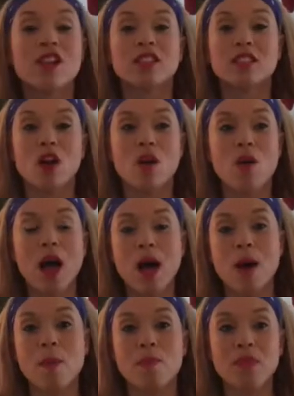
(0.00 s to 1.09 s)
So
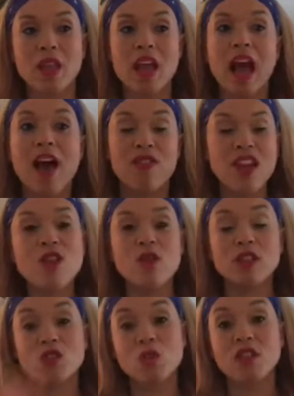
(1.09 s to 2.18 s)
I think you
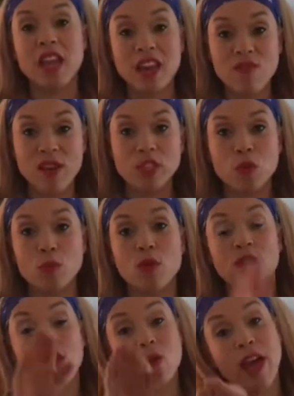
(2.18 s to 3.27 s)
could do it with any vegetable.
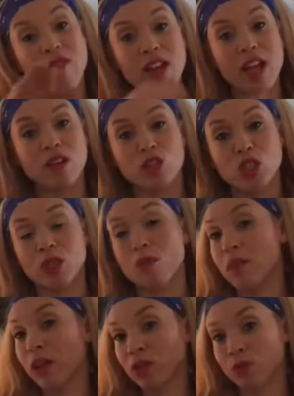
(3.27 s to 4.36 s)
If you have an allergy to a
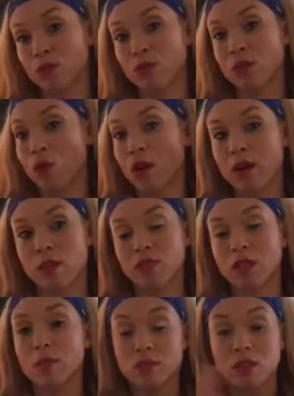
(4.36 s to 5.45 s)
mushroom or
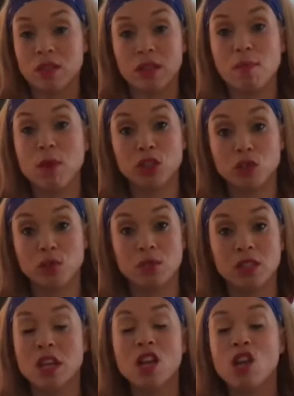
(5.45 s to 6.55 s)
to
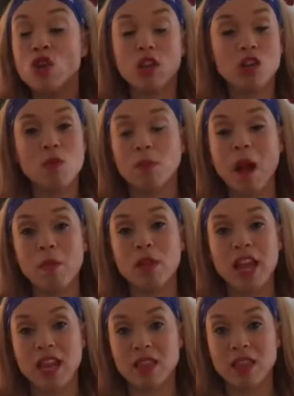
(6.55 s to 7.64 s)
mushrooms, you could do it with probably
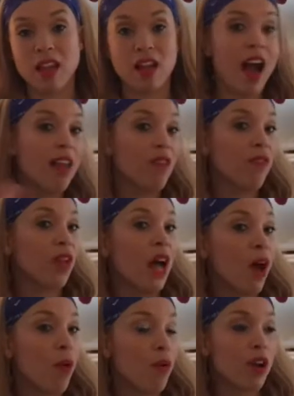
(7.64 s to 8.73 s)
anything.
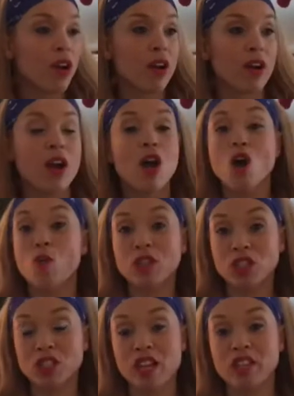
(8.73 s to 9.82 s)
Cauliflower. We're
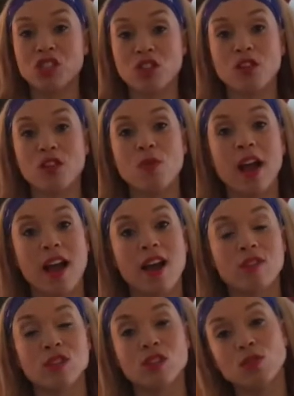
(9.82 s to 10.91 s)
just gonna show you
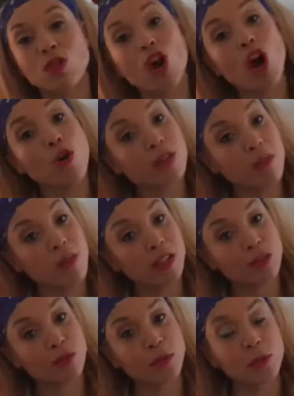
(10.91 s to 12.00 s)
how to coat the
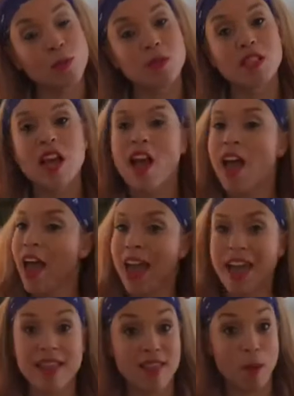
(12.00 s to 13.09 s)
mushrooms
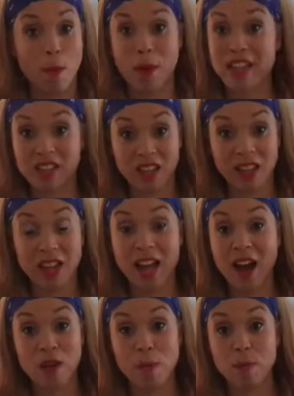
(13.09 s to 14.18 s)
and basically
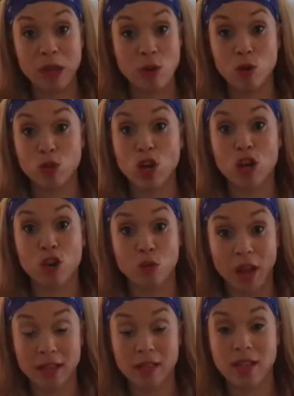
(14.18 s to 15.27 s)
how to build a
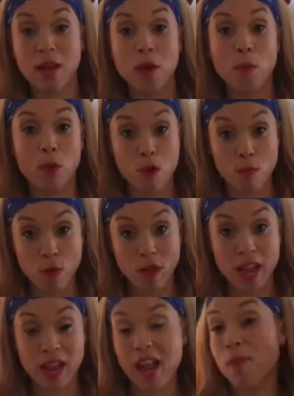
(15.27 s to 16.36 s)
great po' boy.
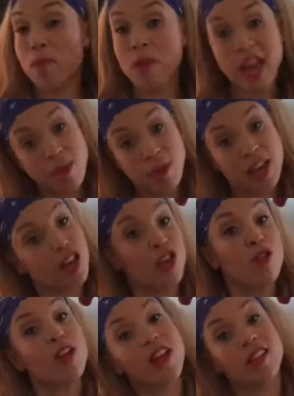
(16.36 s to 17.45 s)
And maybe
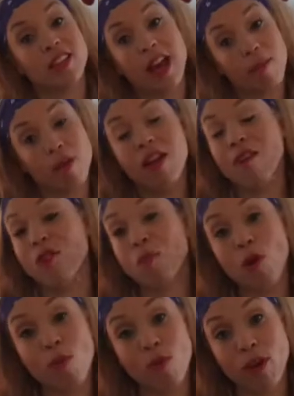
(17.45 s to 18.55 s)
you can adopt the
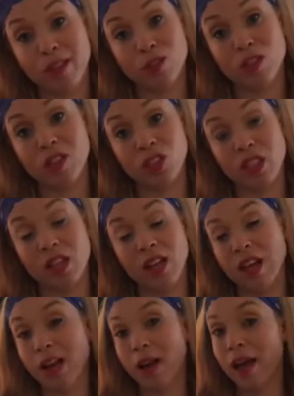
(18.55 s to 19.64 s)
po' boy tradition.
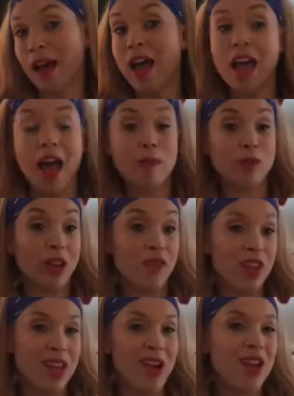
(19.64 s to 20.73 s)
I'm trying to
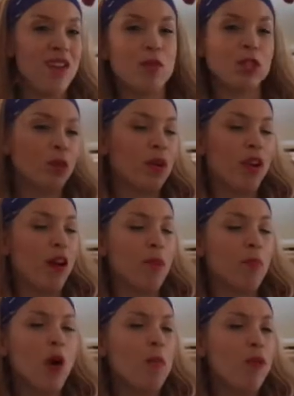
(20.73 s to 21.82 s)
figure out if we'll do it on
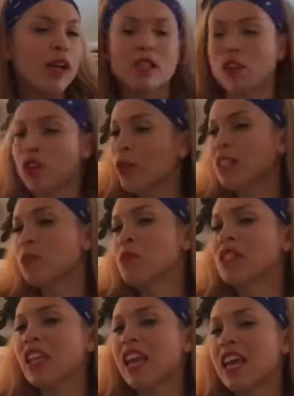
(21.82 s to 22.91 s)
po' boys on
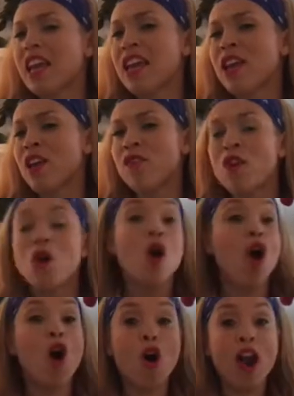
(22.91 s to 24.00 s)
Christmas Eve
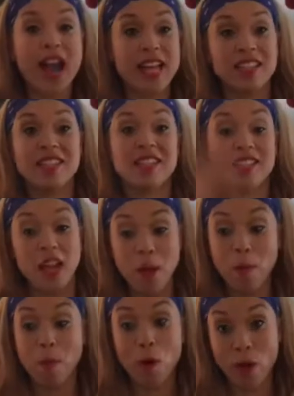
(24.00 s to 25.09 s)
or at
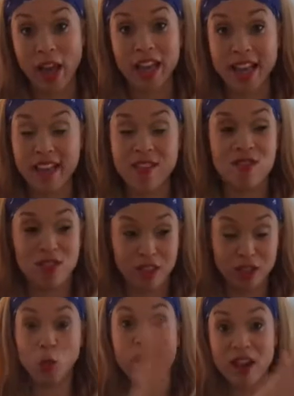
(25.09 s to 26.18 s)
some point in the
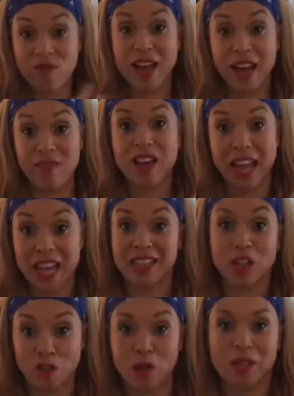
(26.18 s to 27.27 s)
25
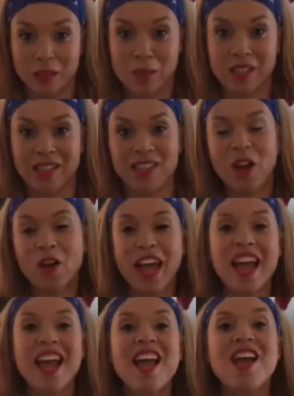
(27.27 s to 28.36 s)
days of Christmas.
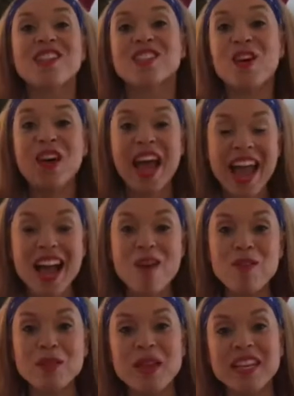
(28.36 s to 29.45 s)
Okay, so hang out
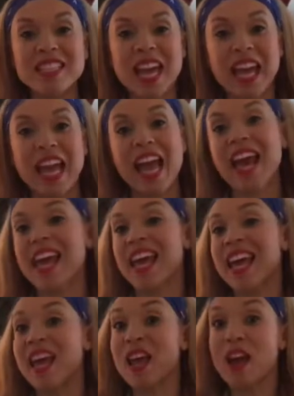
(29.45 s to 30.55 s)
with me today
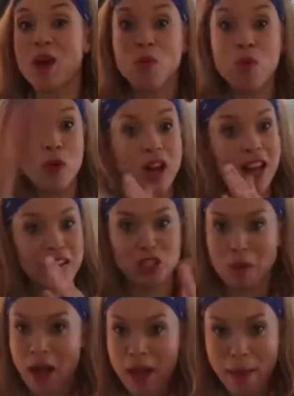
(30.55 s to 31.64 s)
and we're gonna
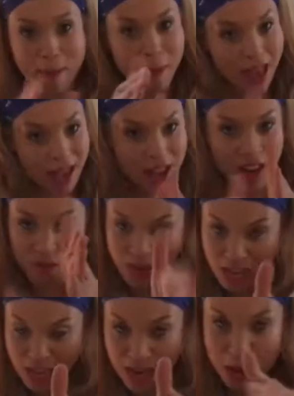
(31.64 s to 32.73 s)
try and make a
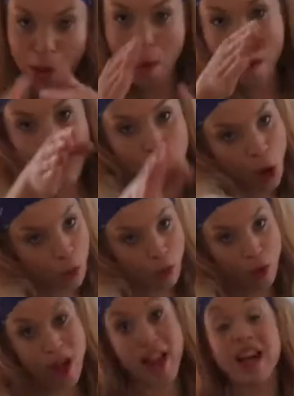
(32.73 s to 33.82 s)
vegan po'
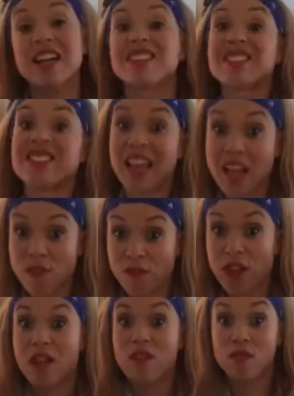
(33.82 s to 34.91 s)
boy, a safe
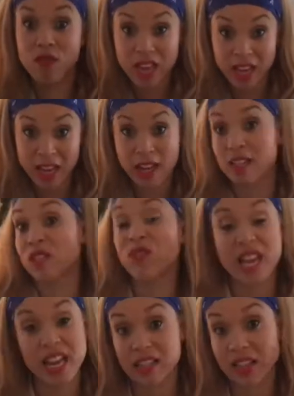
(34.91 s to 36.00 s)
vegan, because
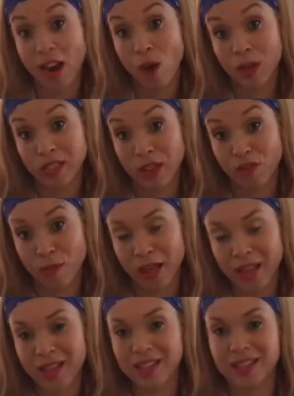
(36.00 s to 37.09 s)
vegan is not always safe for my
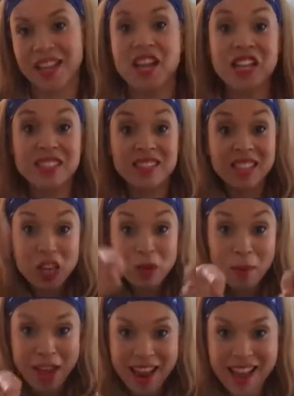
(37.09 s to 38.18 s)
kids. See you in
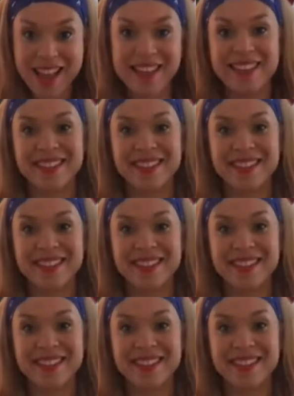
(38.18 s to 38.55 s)
a minute.